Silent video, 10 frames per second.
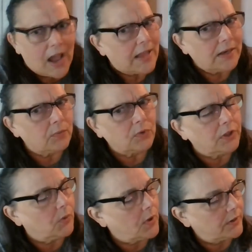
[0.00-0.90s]
I didn't
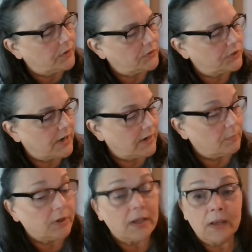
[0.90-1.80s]
really quite understand
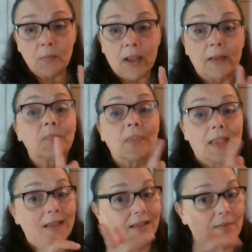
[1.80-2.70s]
it. But anyway,
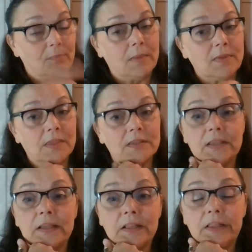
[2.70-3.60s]
maybe this
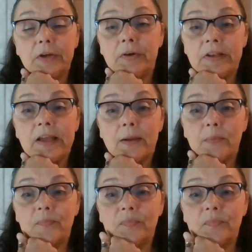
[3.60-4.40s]
can clear it up.